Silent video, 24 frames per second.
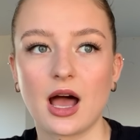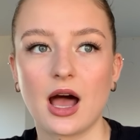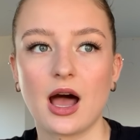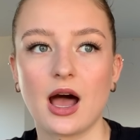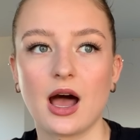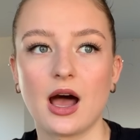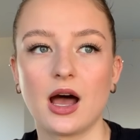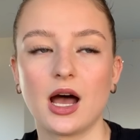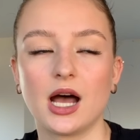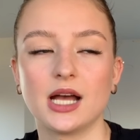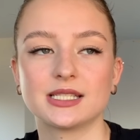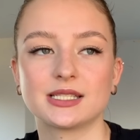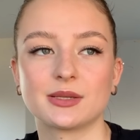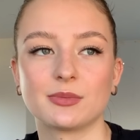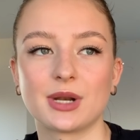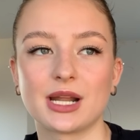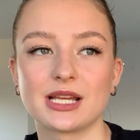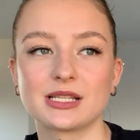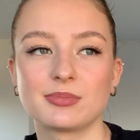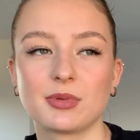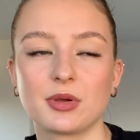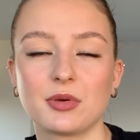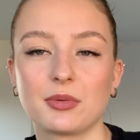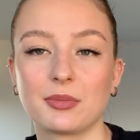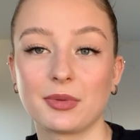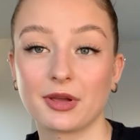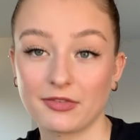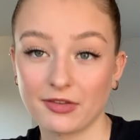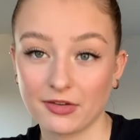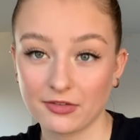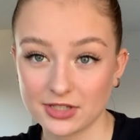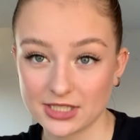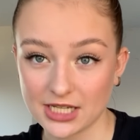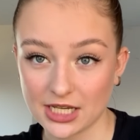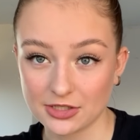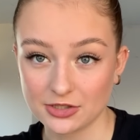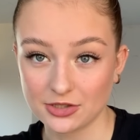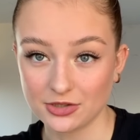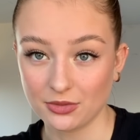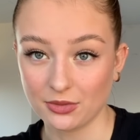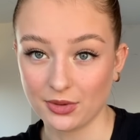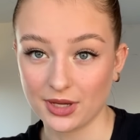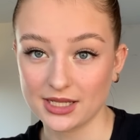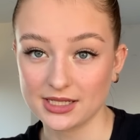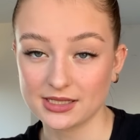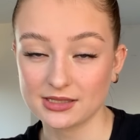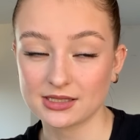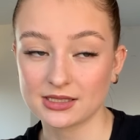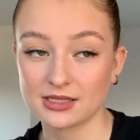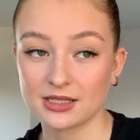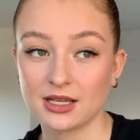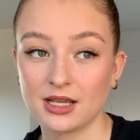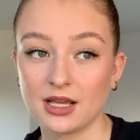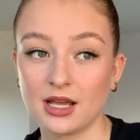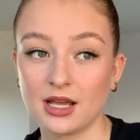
Someone asked me what my favorite tattoo was.